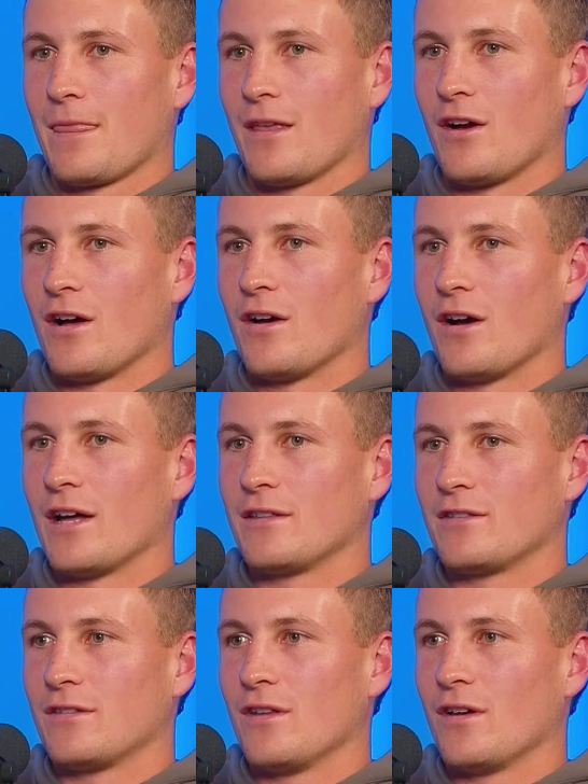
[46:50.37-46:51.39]
I
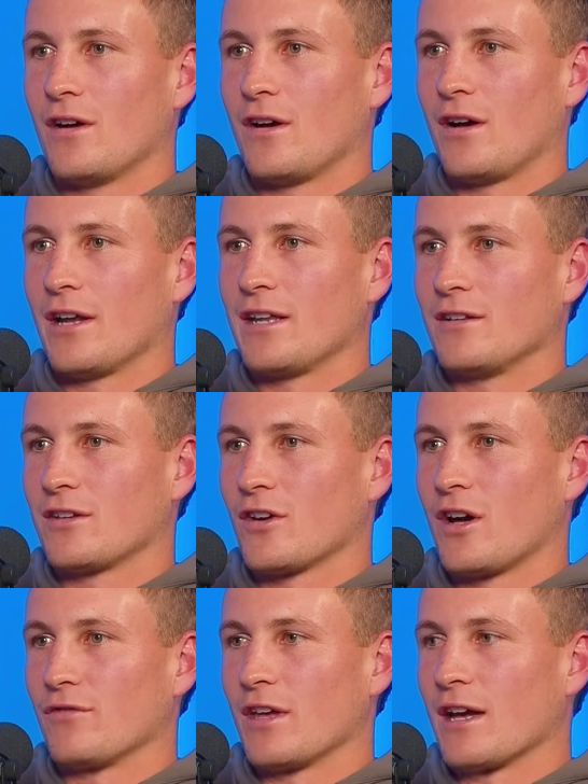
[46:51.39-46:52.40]
didn't
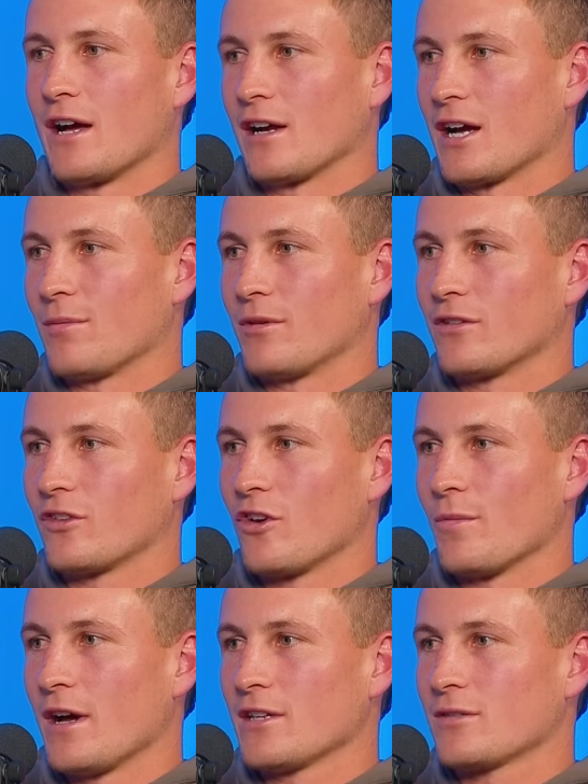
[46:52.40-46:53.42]
kind of get hung up on it
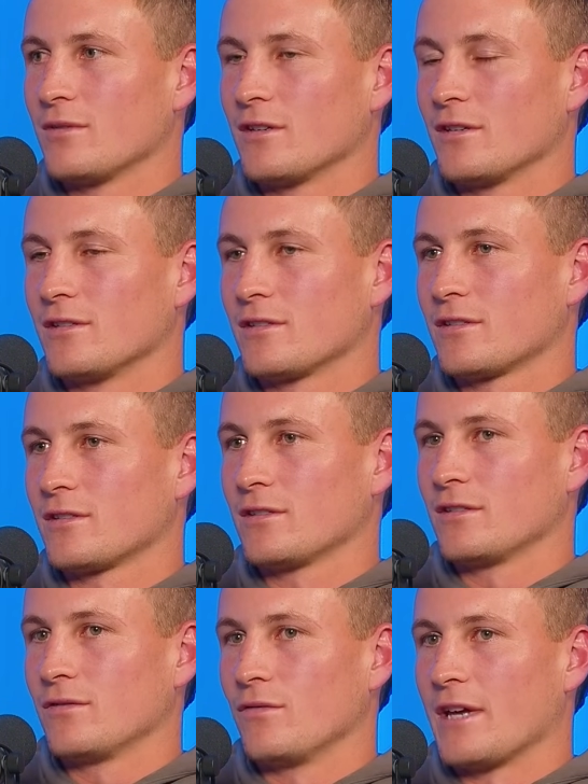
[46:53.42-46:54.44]
too much because
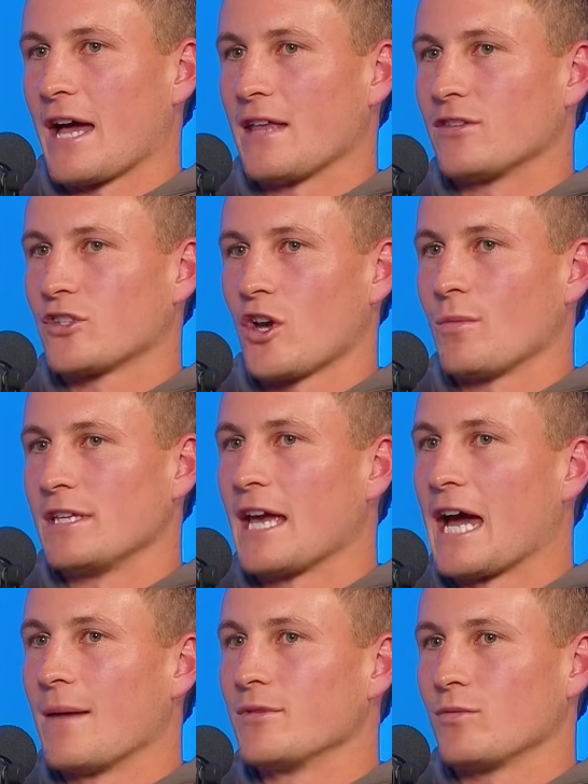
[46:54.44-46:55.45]
we had so many
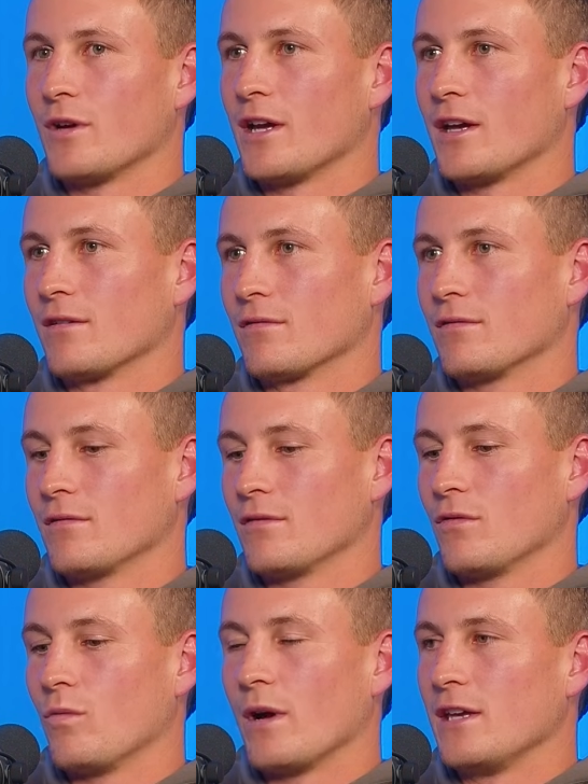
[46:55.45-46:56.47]
games where
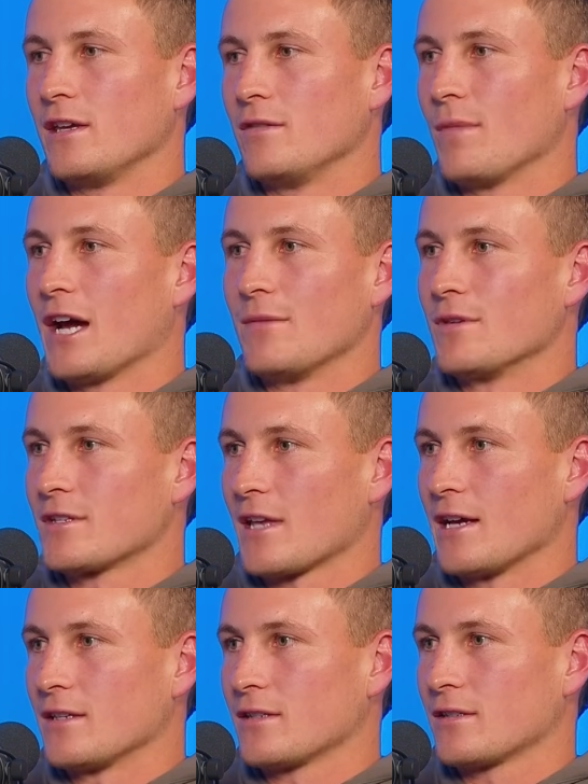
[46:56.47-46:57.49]
we made
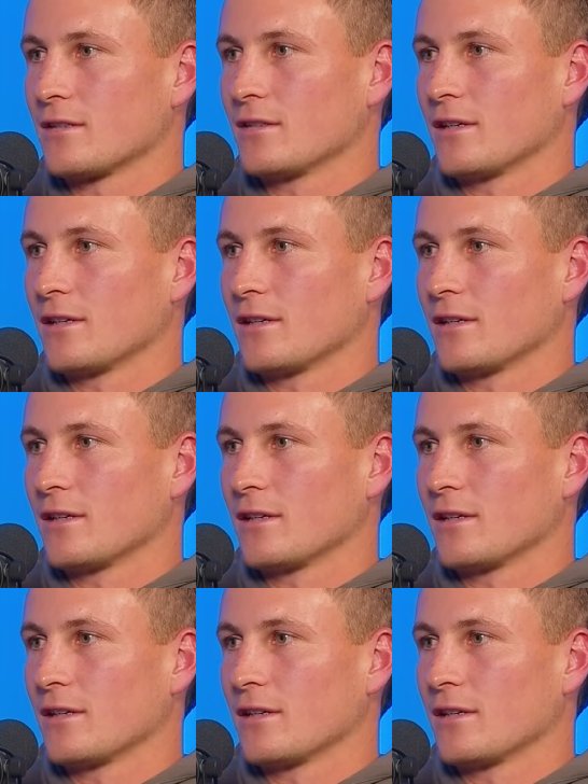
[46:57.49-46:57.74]
mistakes,